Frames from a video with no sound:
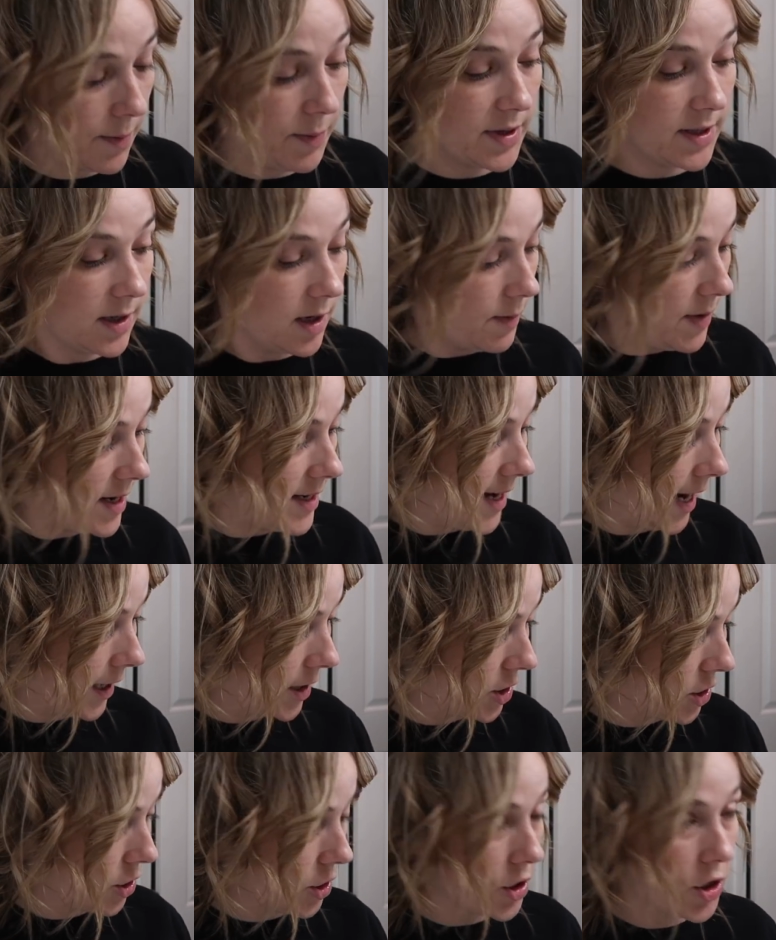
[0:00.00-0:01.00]
step is going to be
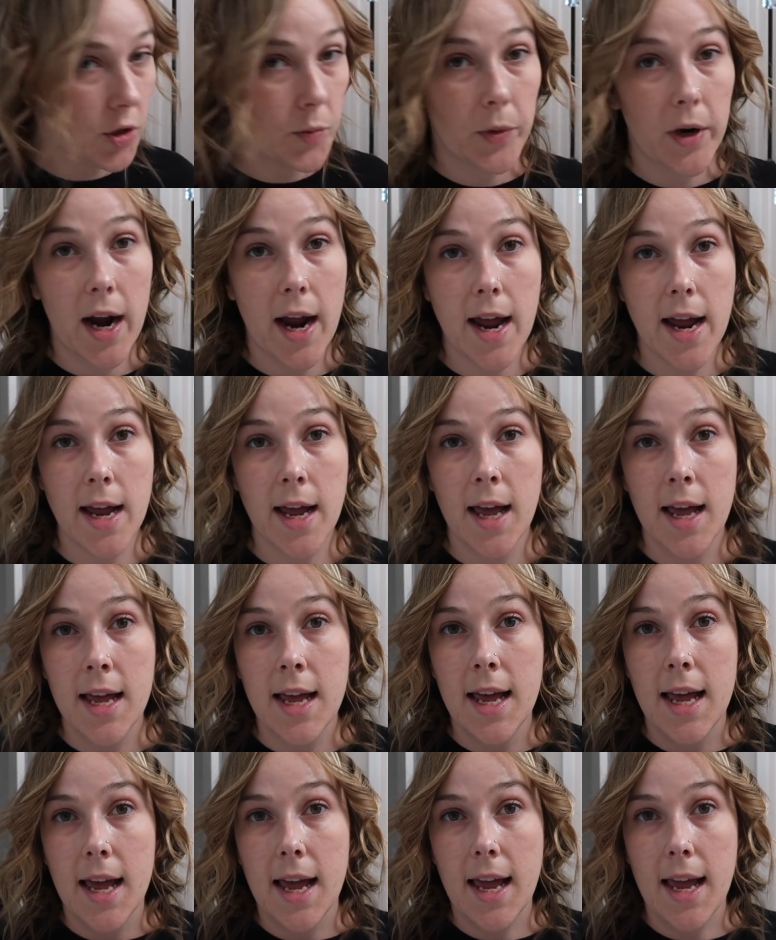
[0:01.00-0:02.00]
texture spray.
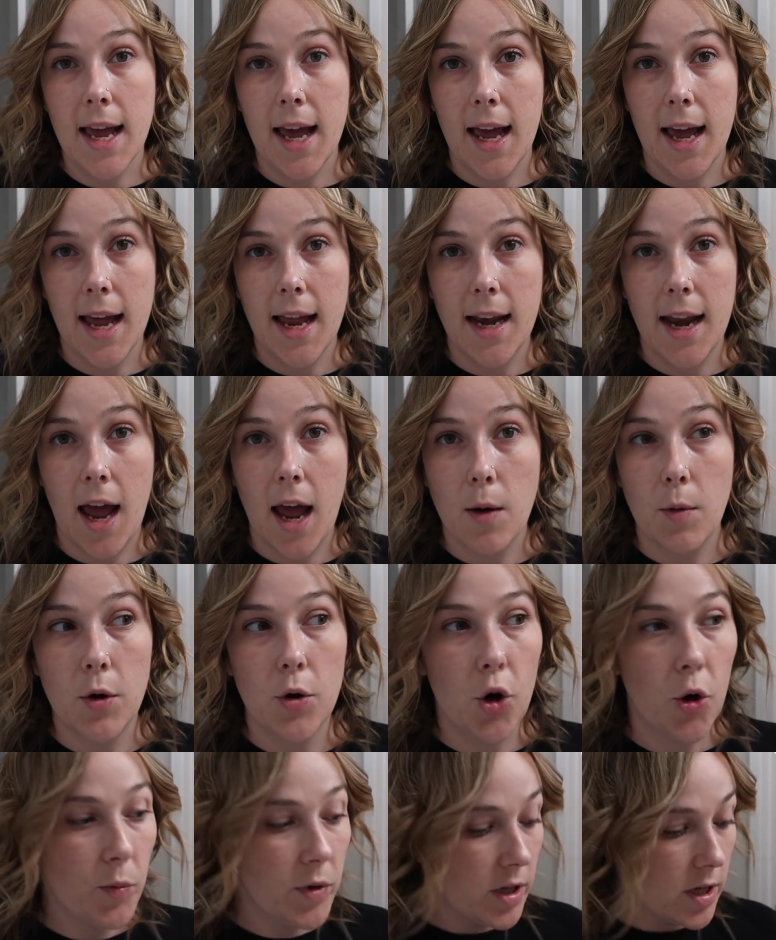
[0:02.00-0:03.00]
And I would
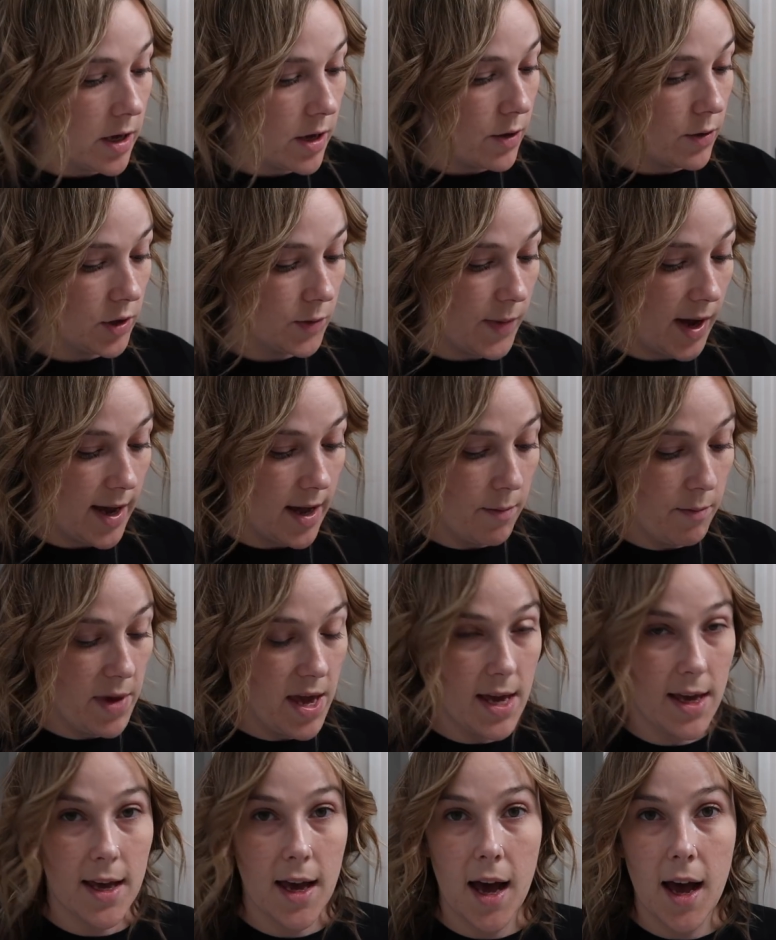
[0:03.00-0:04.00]
normally use my
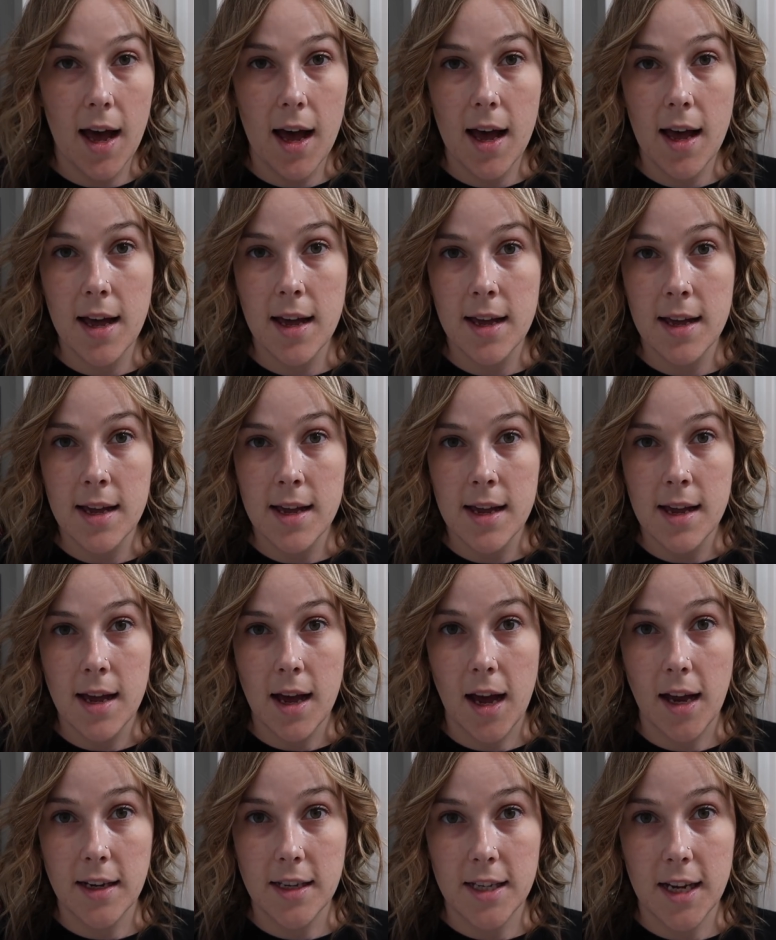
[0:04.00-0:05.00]
Amika
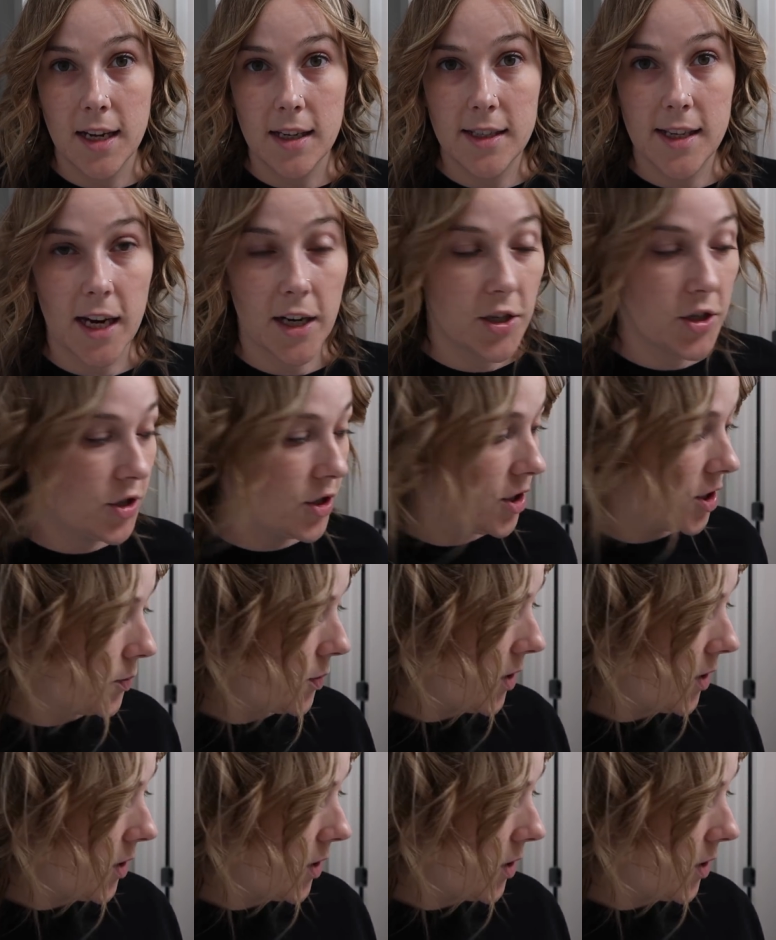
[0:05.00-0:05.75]
Undone texture